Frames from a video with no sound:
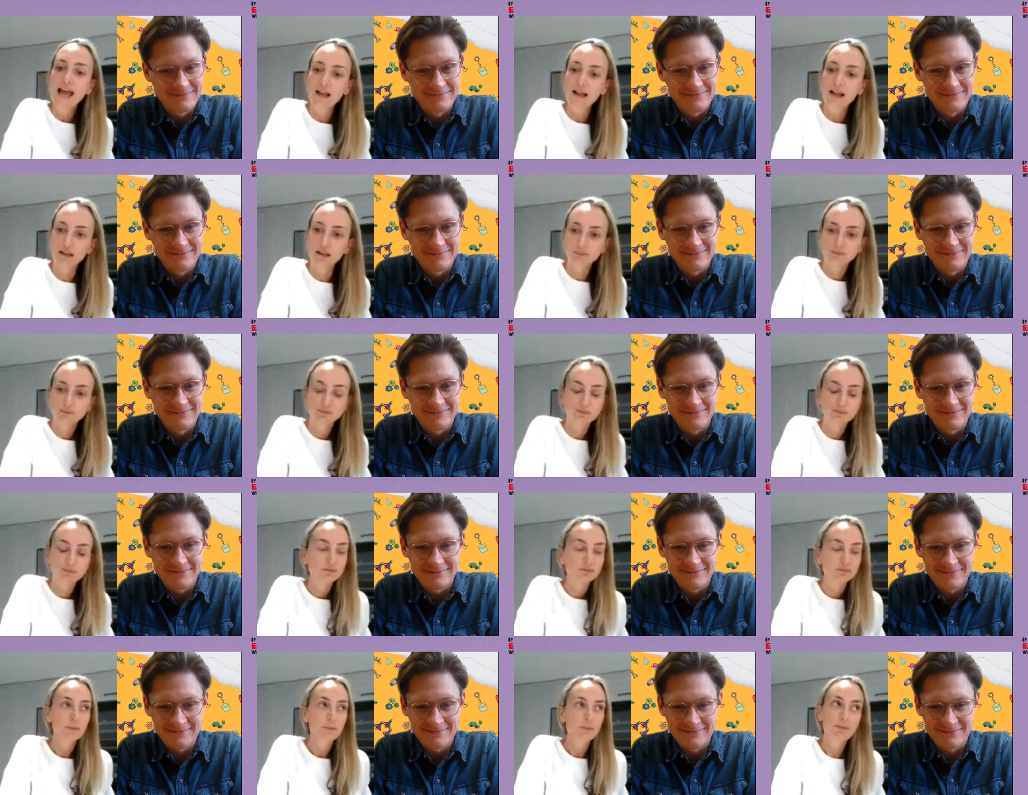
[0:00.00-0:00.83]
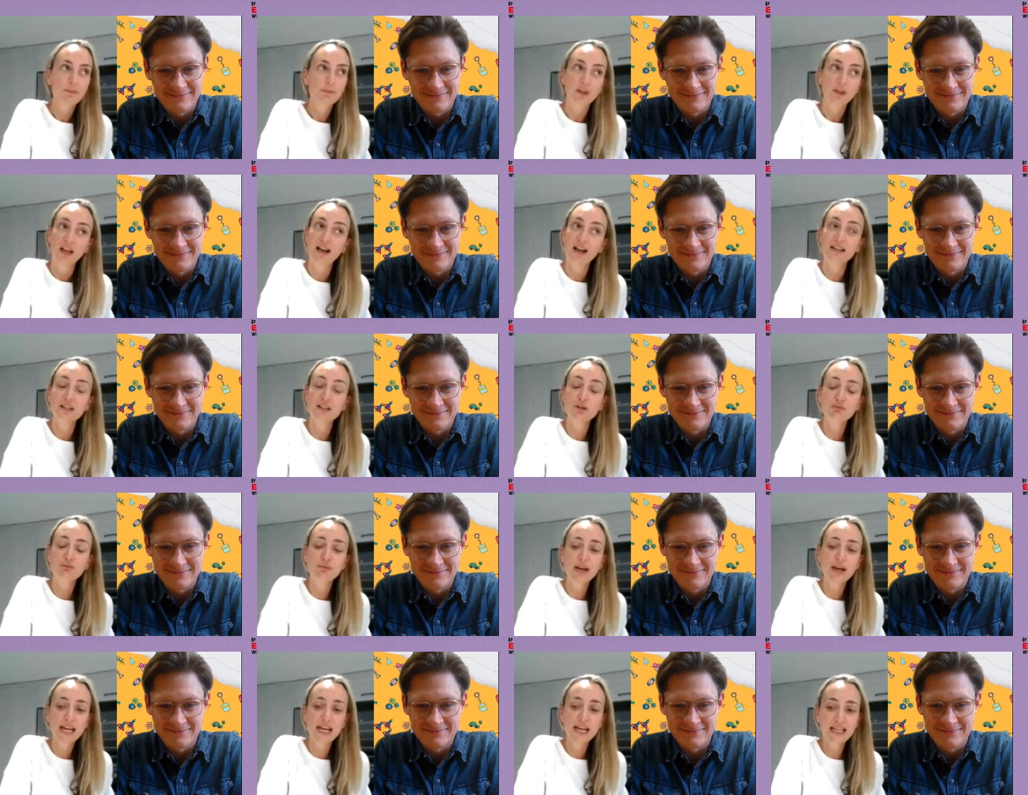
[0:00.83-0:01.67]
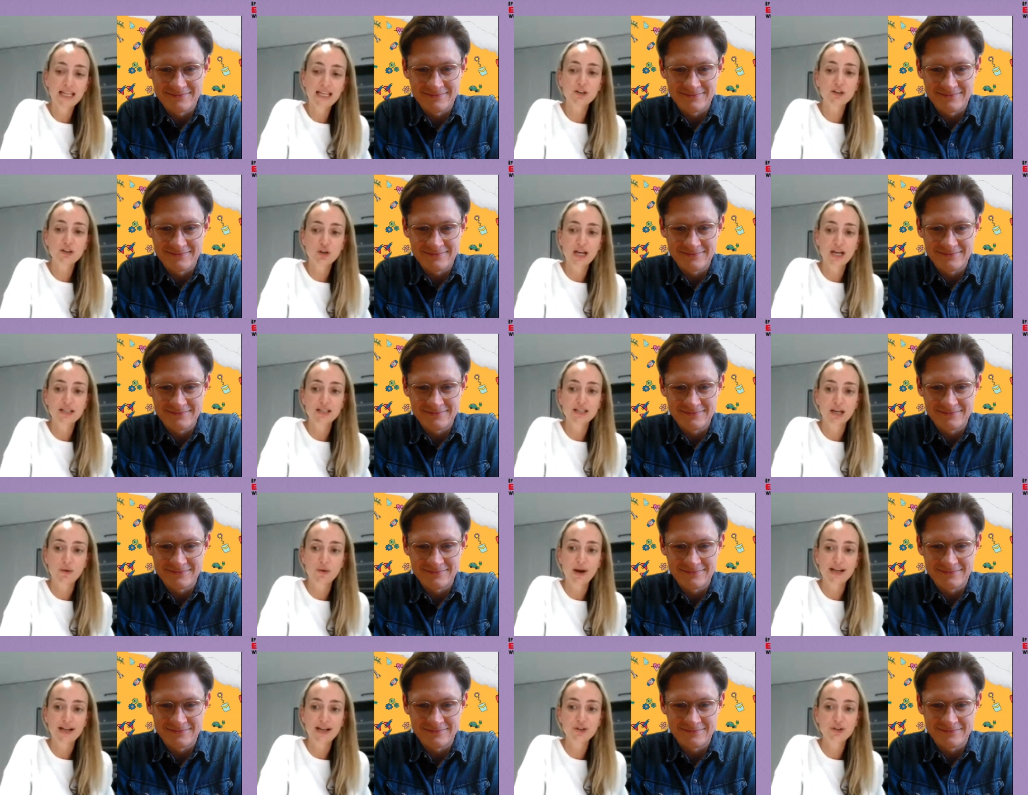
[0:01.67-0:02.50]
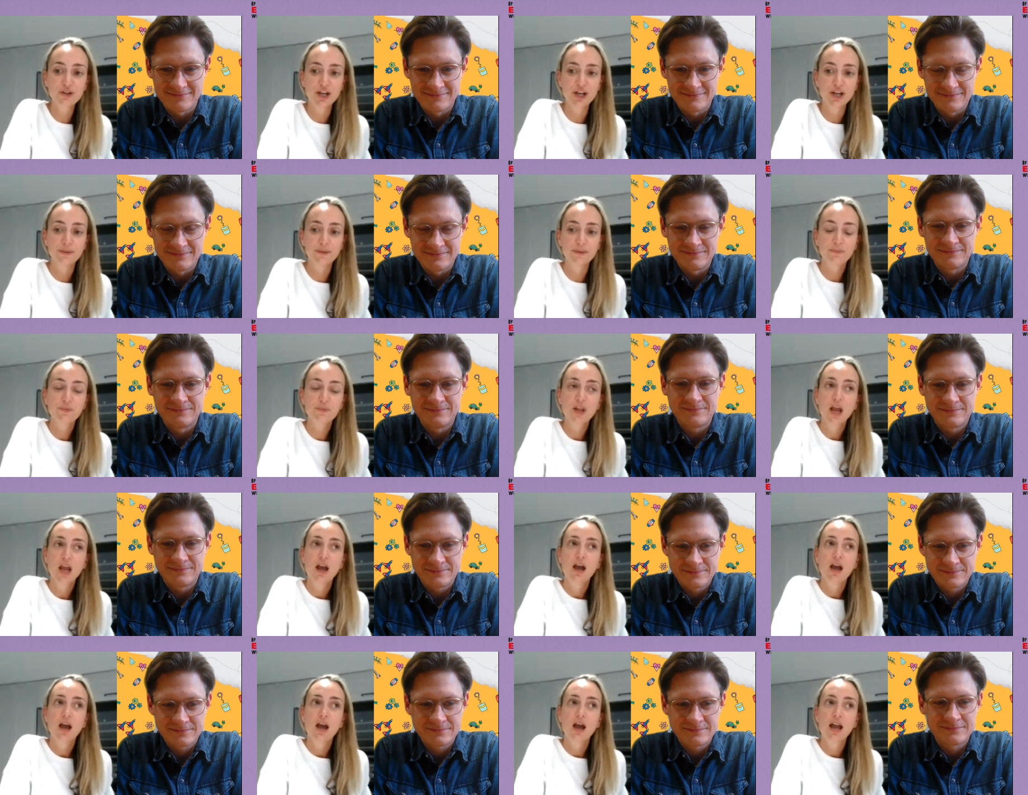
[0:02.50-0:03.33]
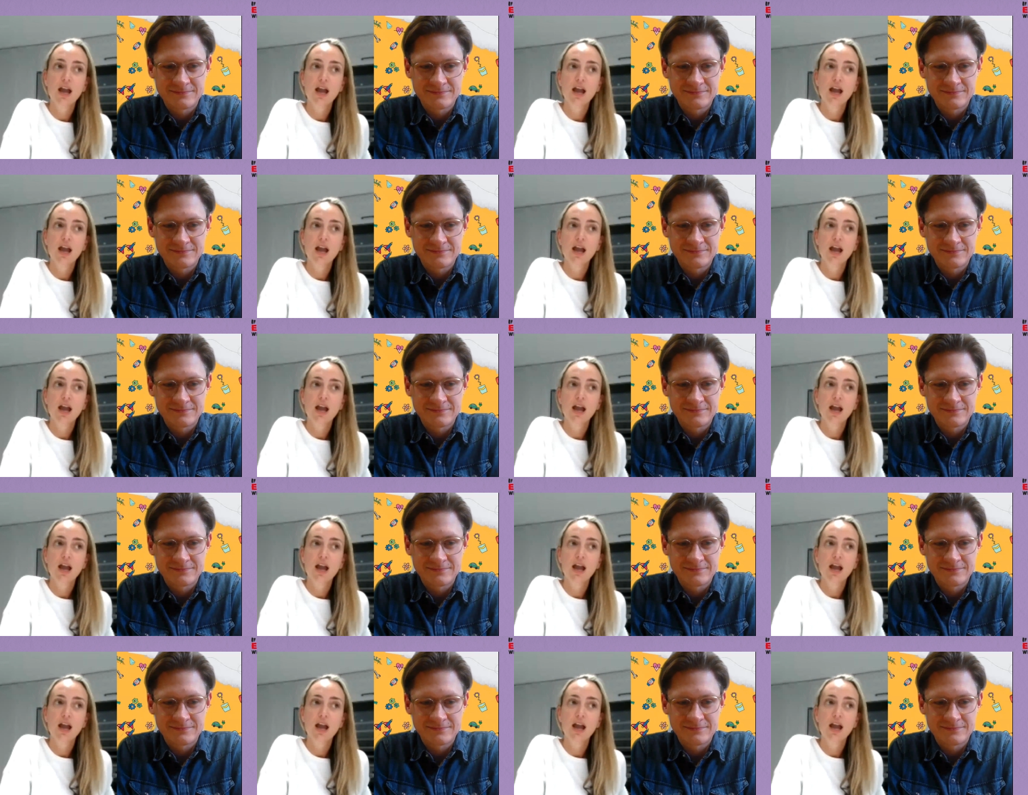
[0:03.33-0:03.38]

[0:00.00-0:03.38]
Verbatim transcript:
Speaker 1: Well, that's a really interesting question.